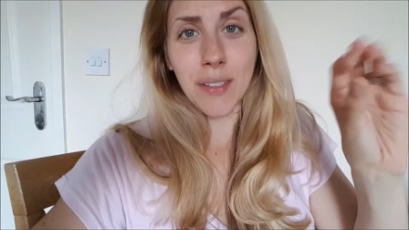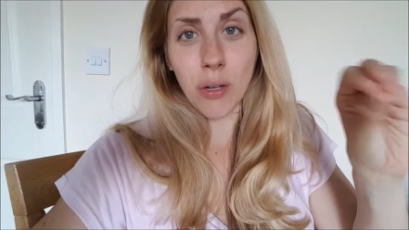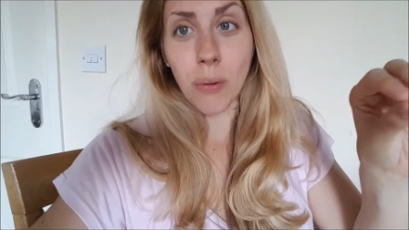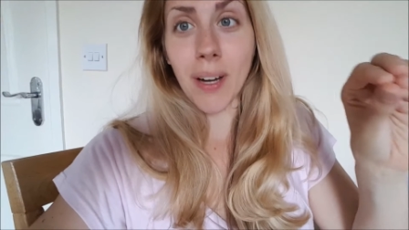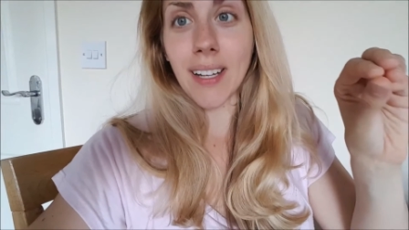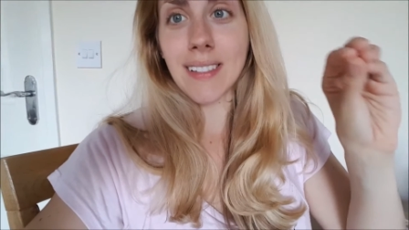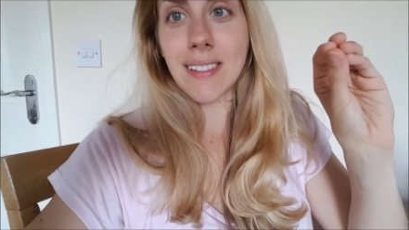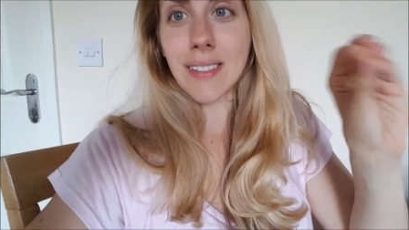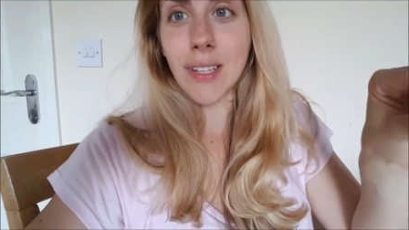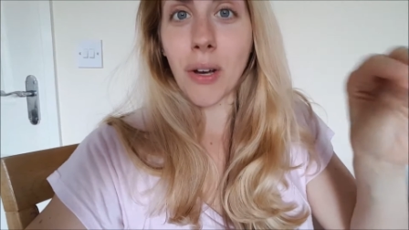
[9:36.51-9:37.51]
Norway
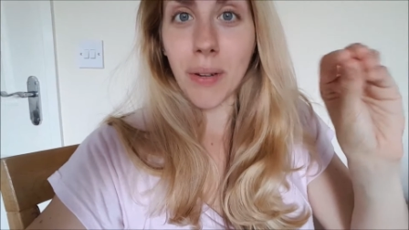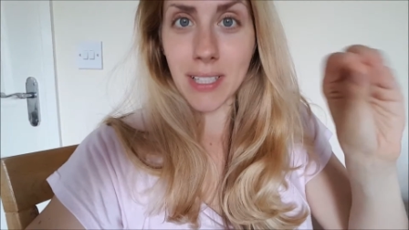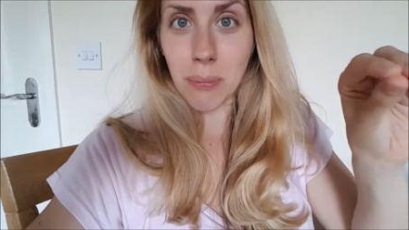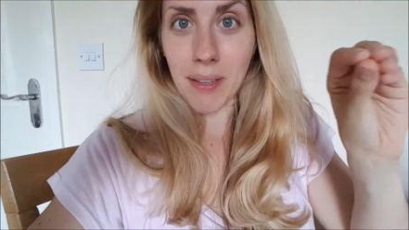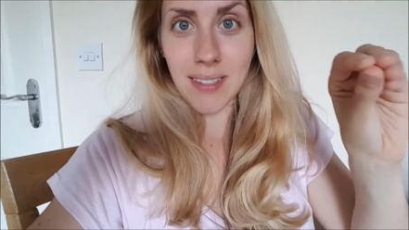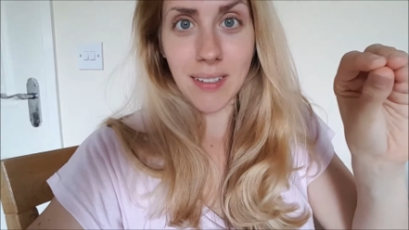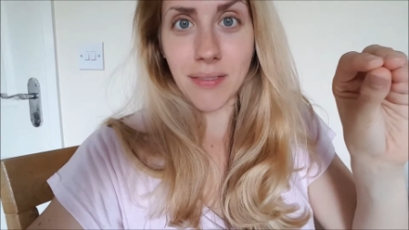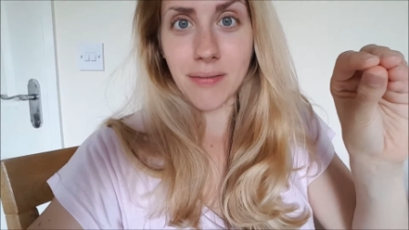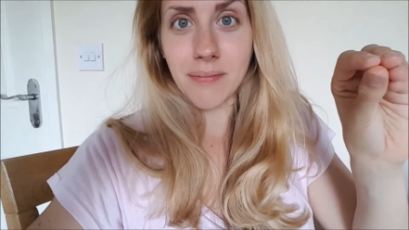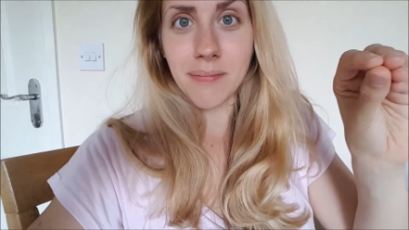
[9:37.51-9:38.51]
is so expensive
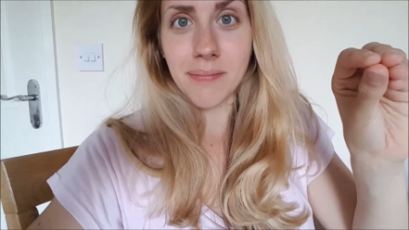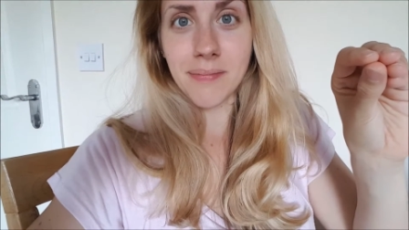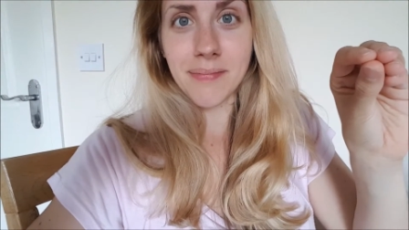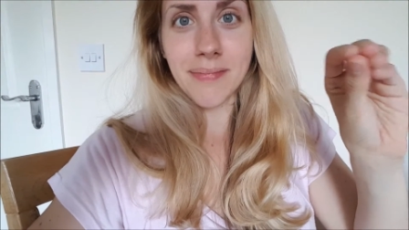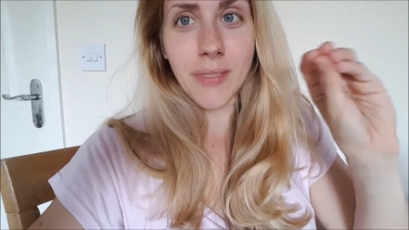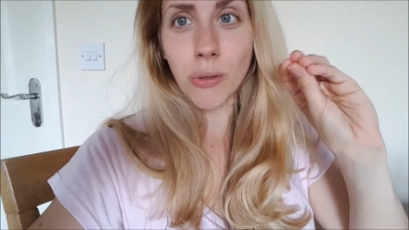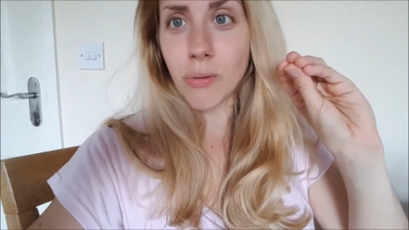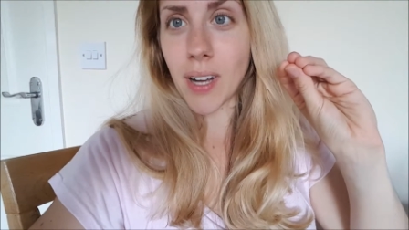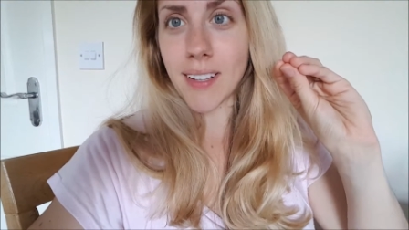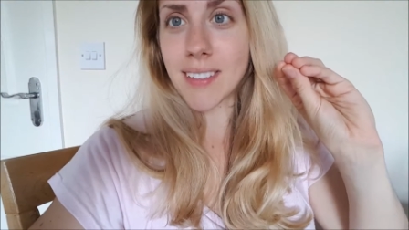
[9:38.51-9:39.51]

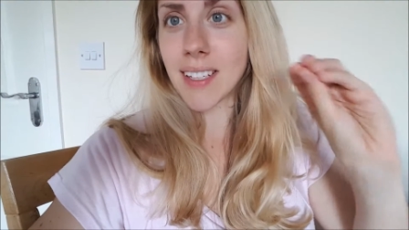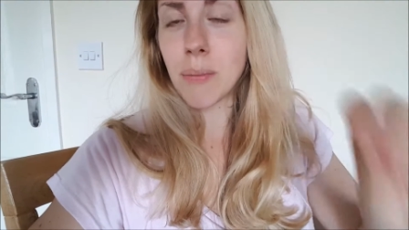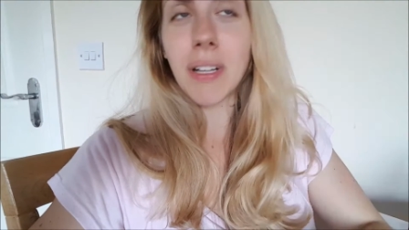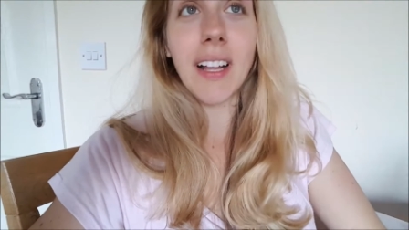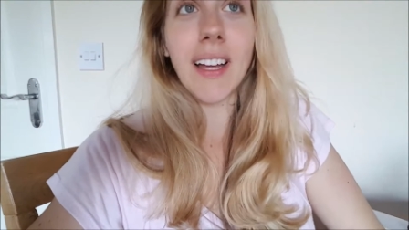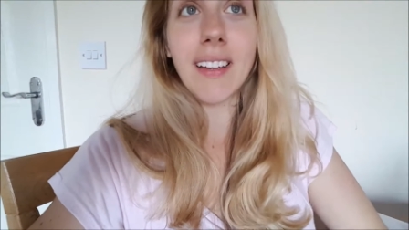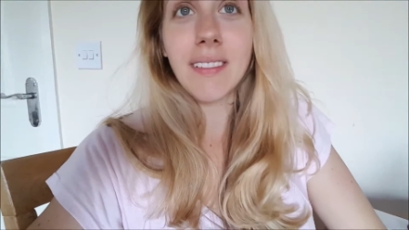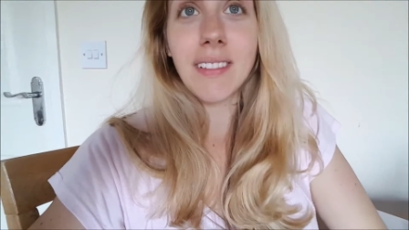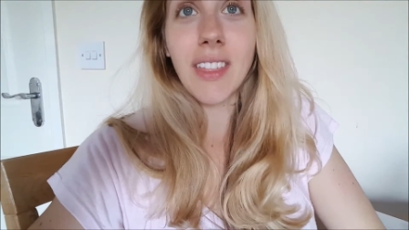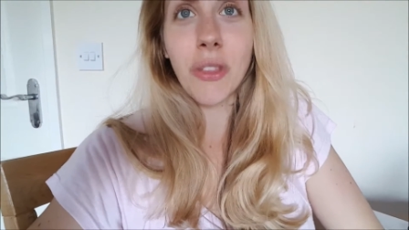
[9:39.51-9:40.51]
it's gonna be like
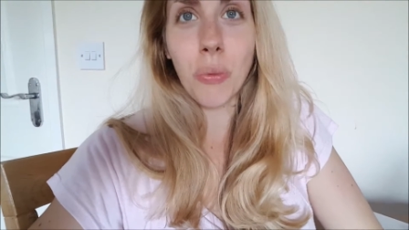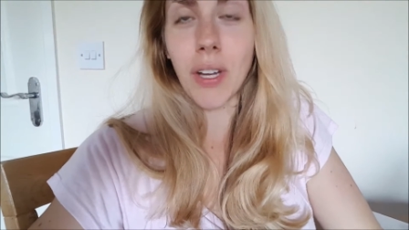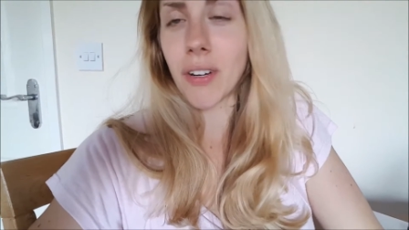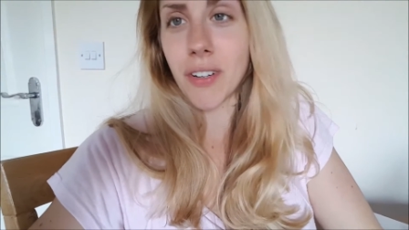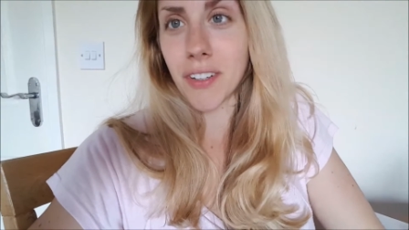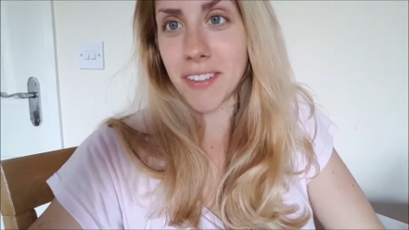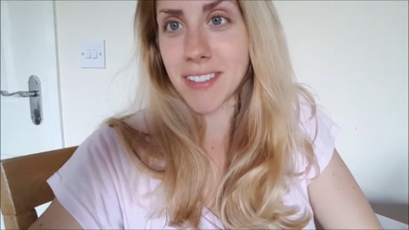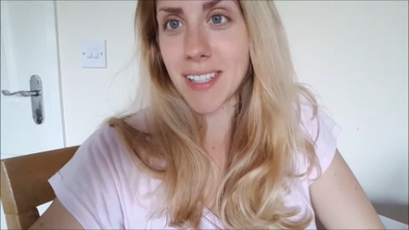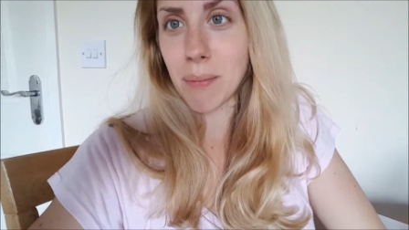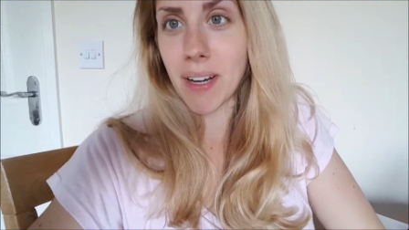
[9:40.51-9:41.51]

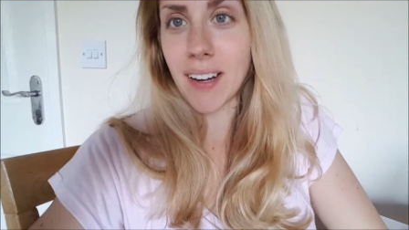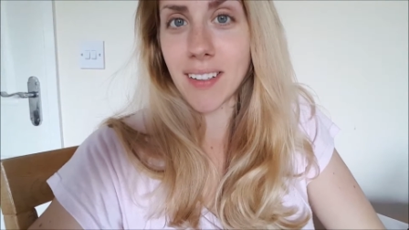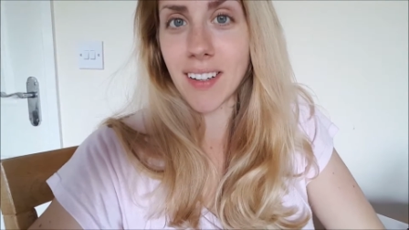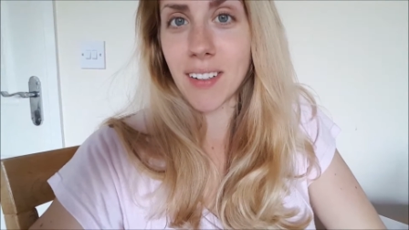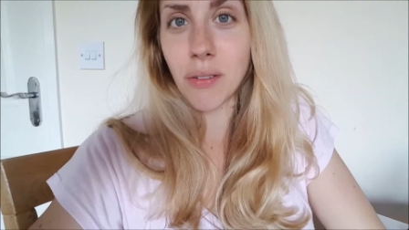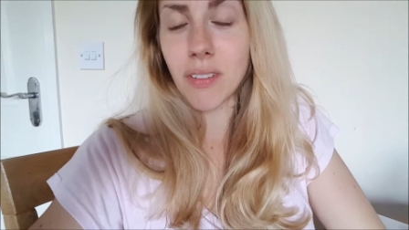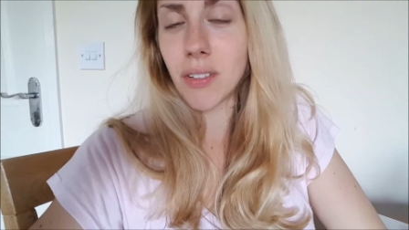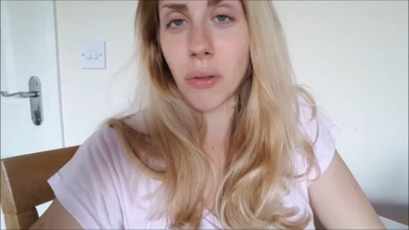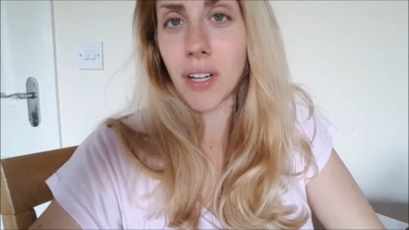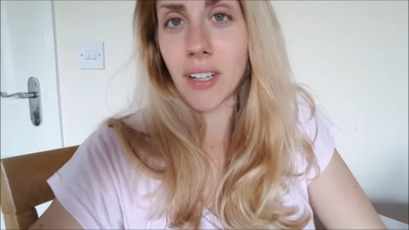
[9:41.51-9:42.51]
$300 to get my hair done,
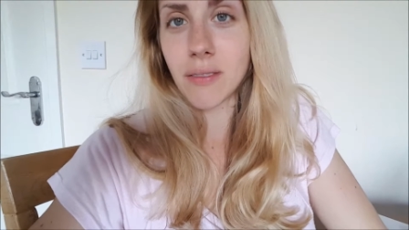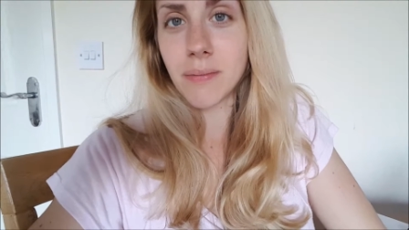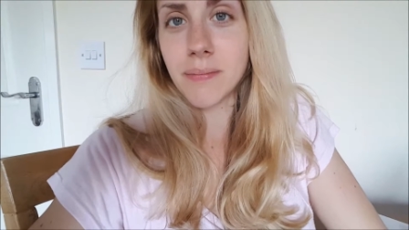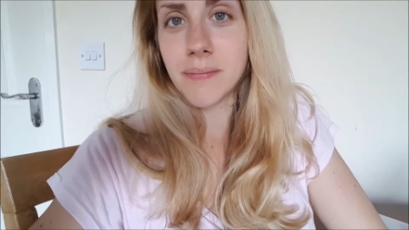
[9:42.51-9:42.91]
no doubt.